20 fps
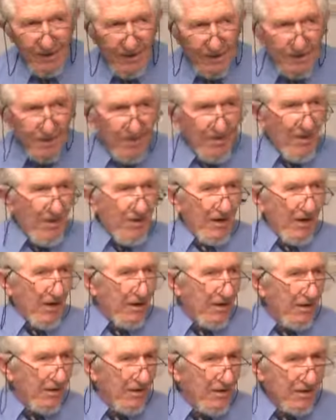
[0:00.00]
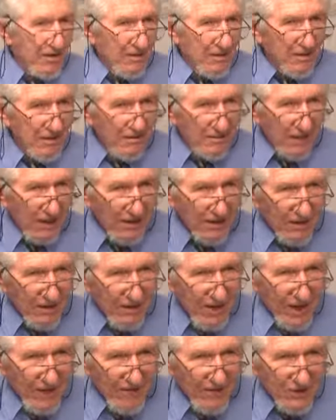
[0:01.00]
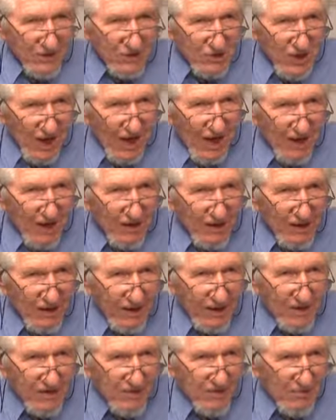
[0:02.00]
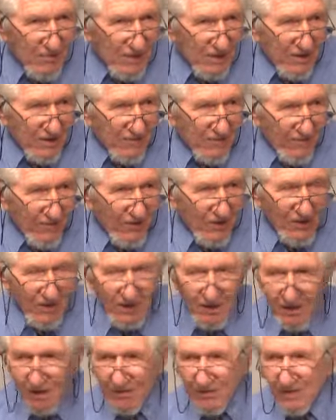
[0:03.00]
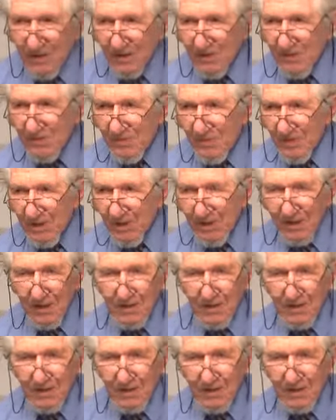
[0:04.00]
It's a miracle that the average child at age 3, 4 learns how to speak.